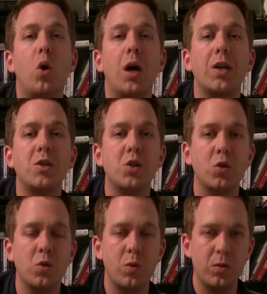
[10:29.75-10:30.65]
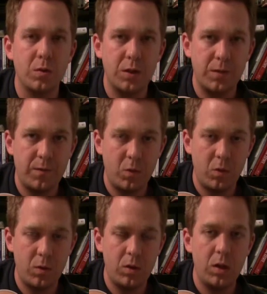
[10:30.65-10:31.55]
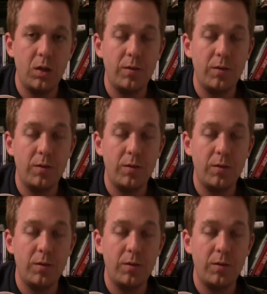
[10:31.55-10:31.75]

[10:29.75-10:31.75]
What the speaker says: 1, 2, 3, 4.